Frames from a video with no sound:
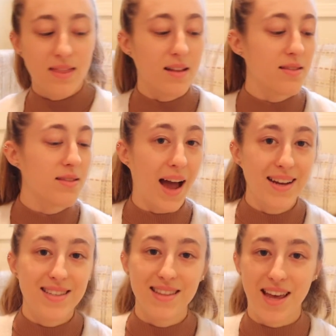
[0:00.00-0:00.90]
The
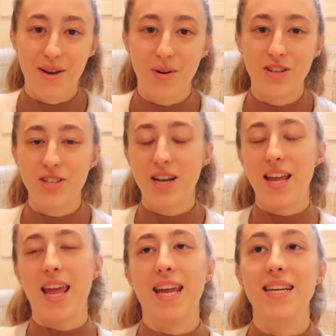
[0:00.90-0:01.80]
last language
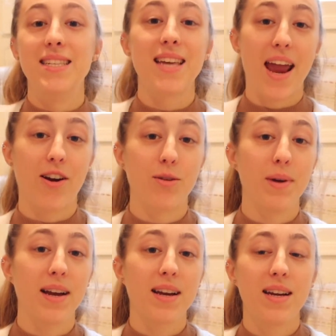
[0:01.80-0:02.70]
is
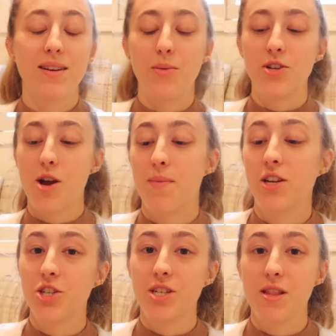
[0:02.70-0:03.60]
Arabic, which I
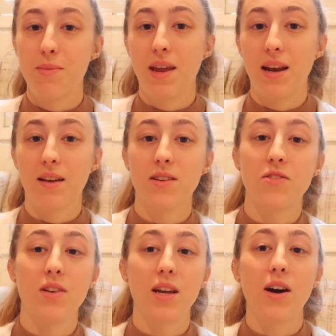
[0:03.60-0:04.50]
mentioned in the beginning of
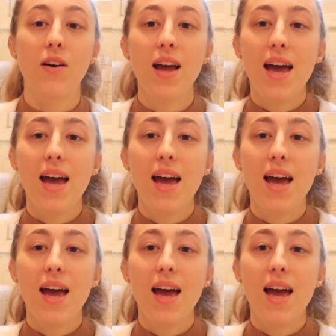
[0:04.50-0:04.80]
this video.